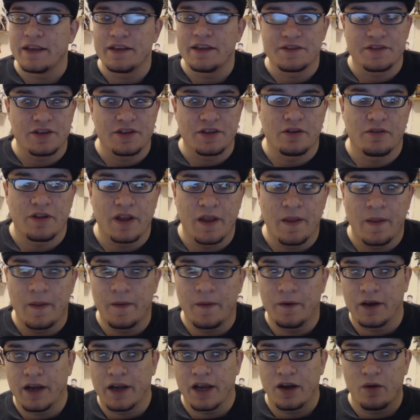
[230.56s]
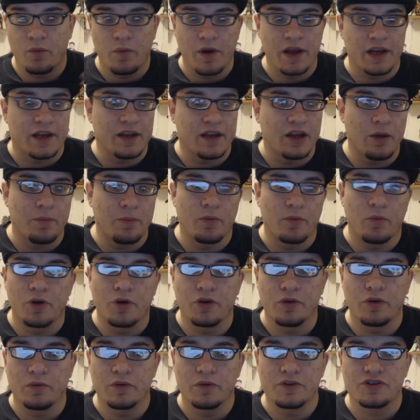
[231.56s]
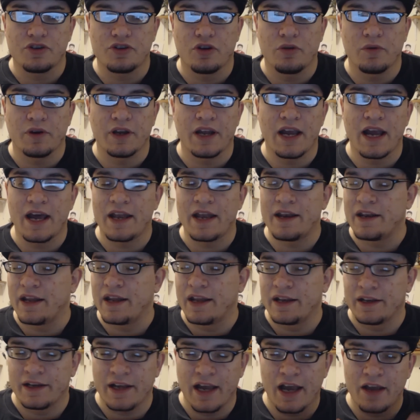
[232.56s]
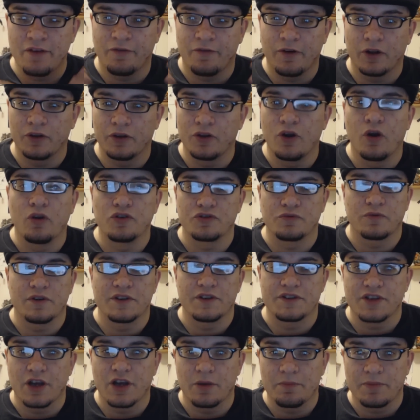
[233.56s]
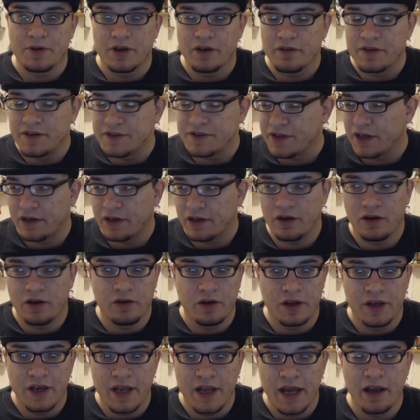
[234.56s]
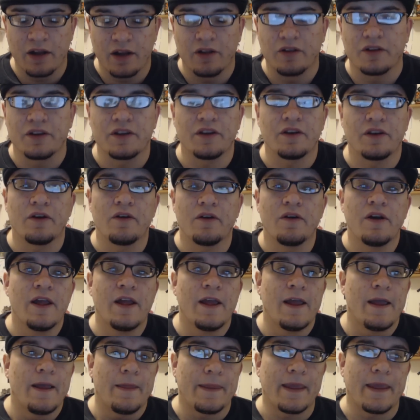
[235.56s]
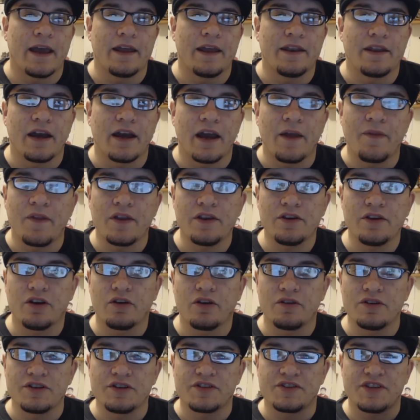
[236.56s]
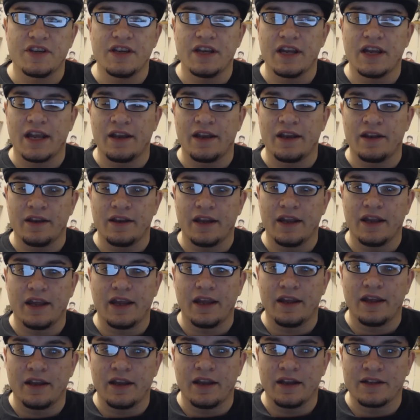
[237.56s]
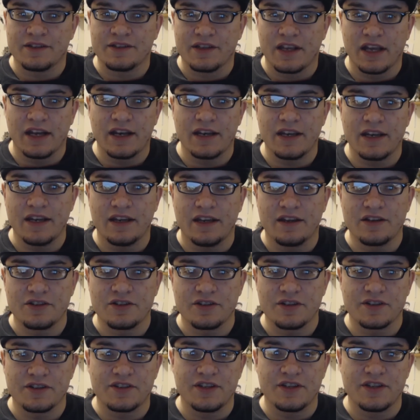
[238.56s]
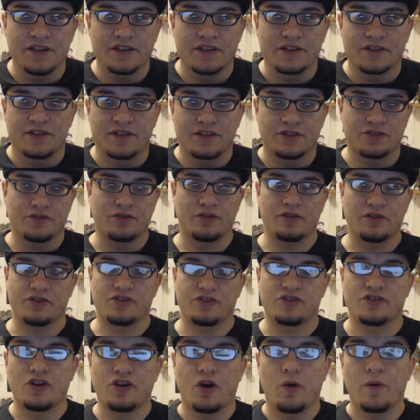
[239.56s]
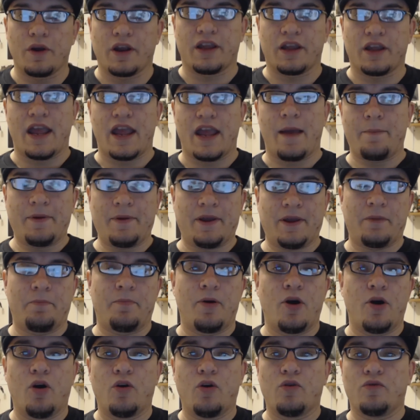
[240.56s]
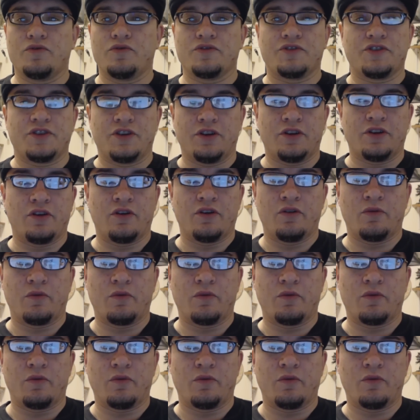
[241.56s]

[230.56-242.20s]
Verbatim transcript: he's you know, and they're kind of waking up and wondering what's going on. And, and Gan Fall knows what's up. You know, he's like, oh, Enel, you know and uh, and then you go and you see and and it's kind of neat because you just see this this sort of stoic epic pose you